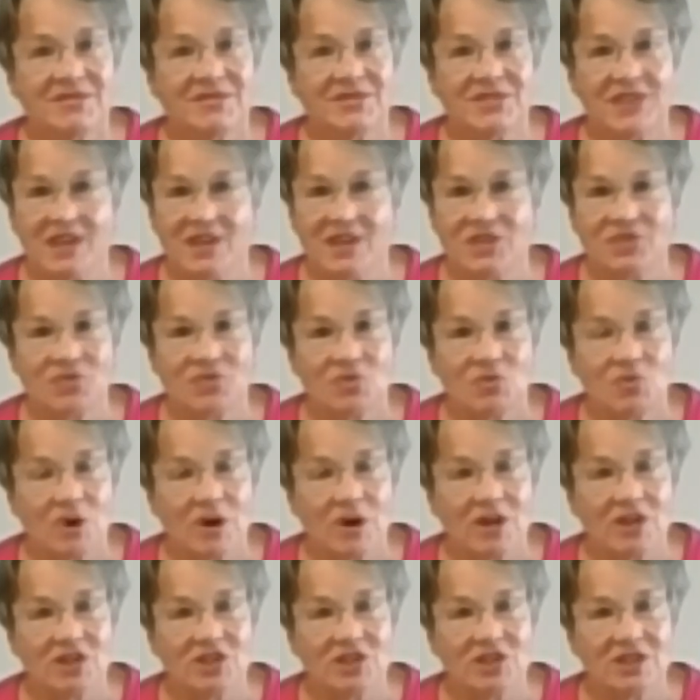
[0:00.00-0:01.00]
thanks for
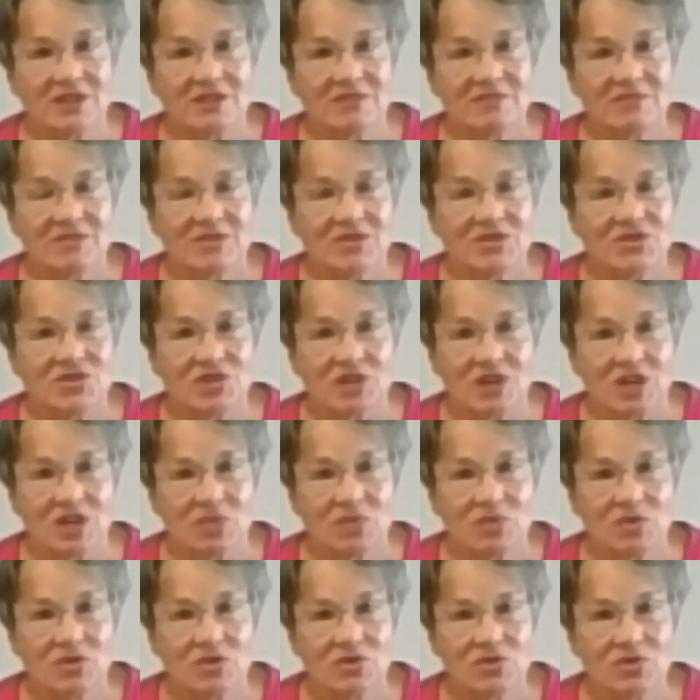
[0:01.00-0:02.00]
watching. Sorry
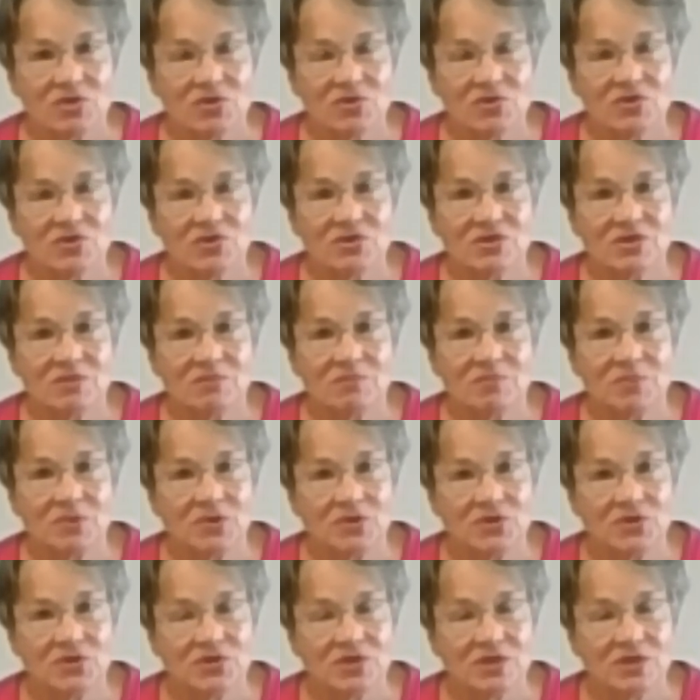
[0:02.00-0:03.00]
we couldn't do this in
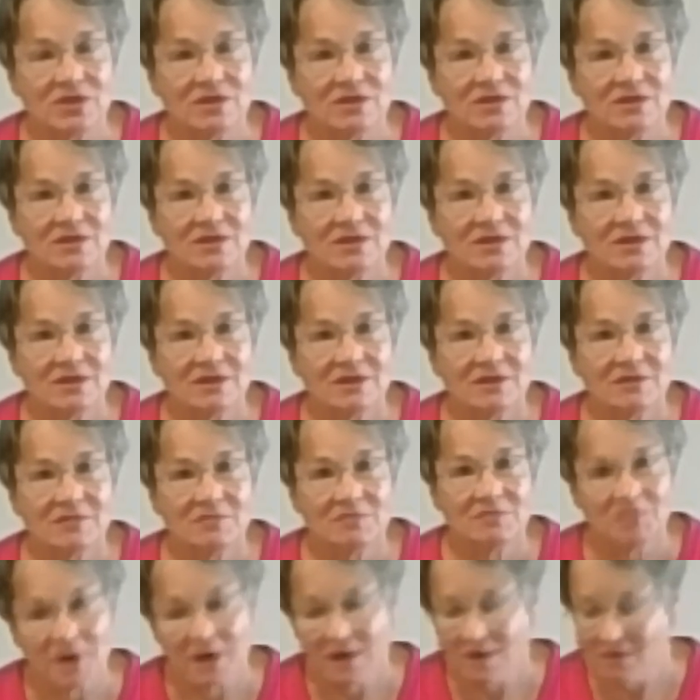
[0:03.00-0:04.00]
person,
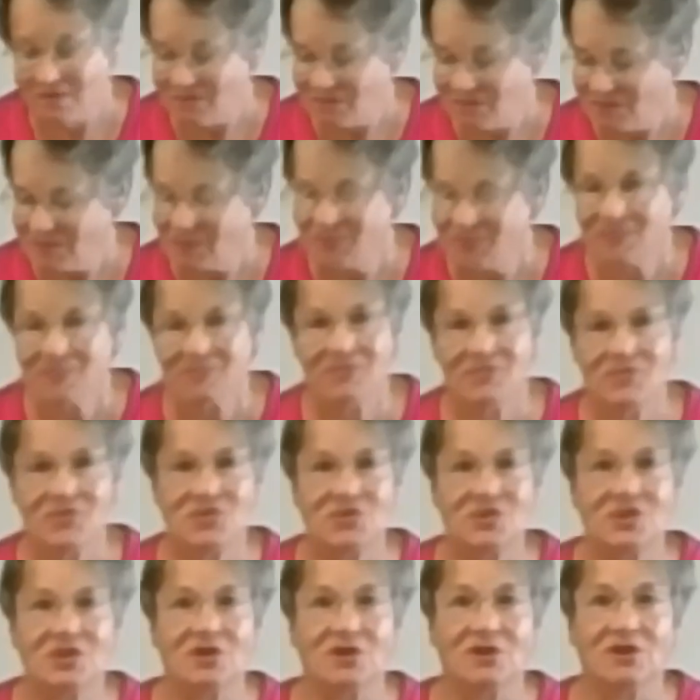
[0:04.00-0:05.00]
but
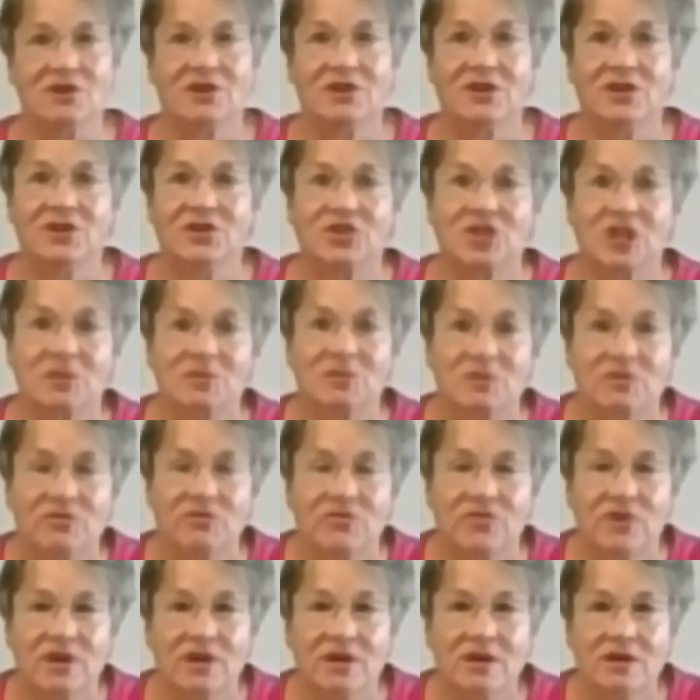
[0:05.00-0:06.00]
still, it's going to be
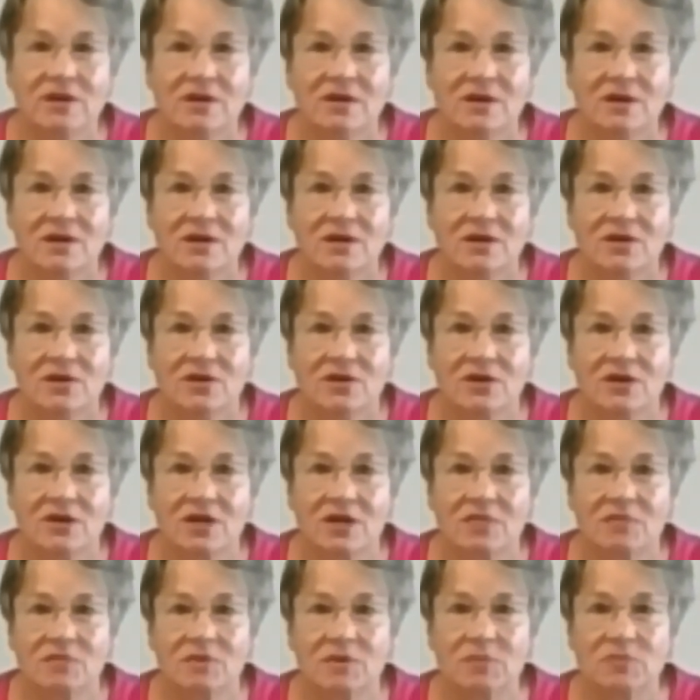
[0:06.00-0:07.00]
fun. You're going
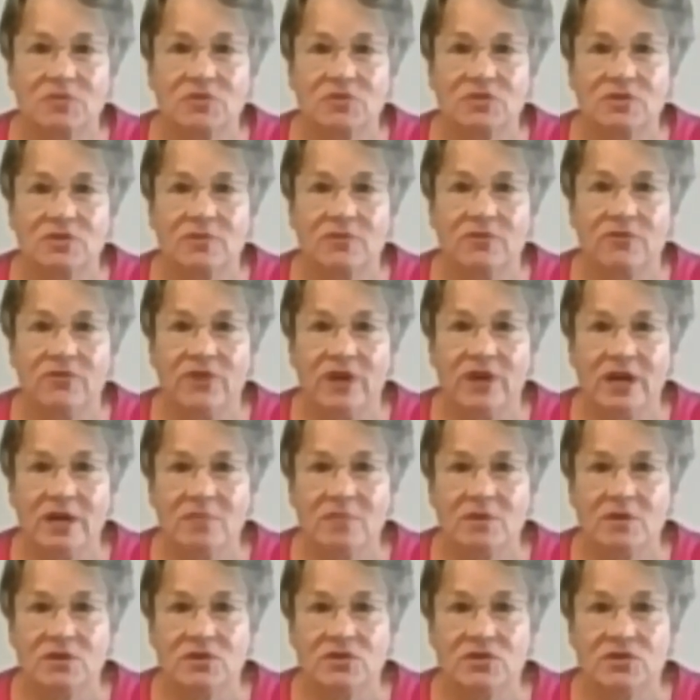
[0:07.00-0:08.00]
to come up with some
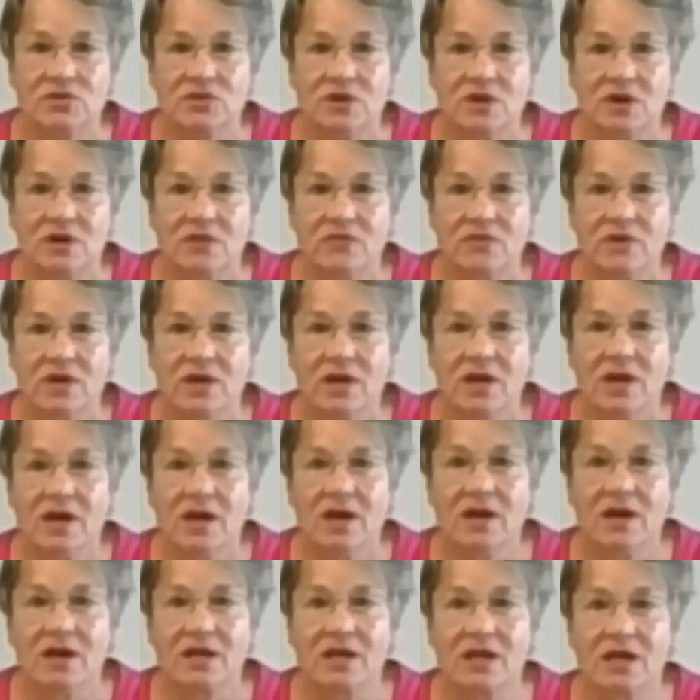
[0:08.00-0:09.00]
fabulous stuff.
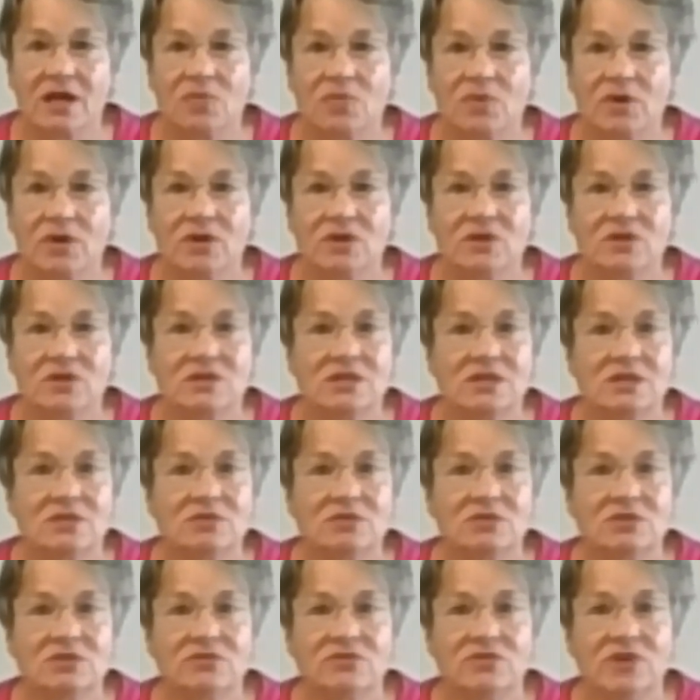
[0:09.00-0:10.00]
And I can't wait to see
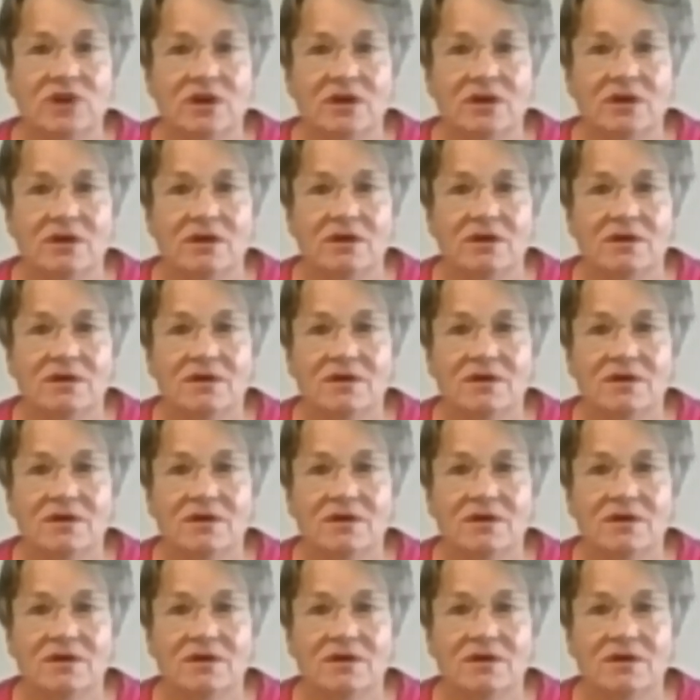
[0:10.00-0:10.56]
what you've done.